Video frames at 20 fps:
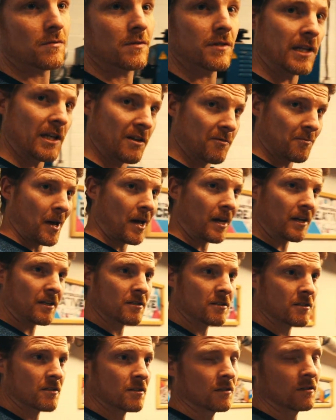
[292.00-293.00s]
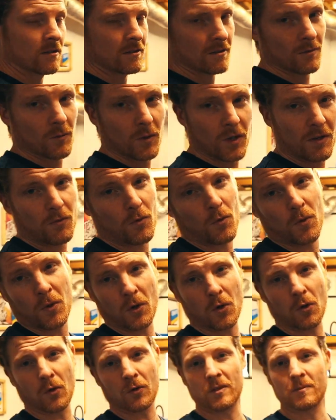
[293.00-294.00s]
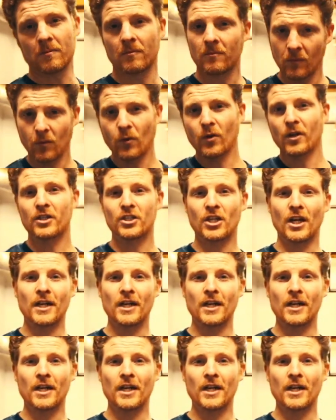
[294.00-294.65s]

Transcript: Sleeve pallets, whatever you want to call them. We're going to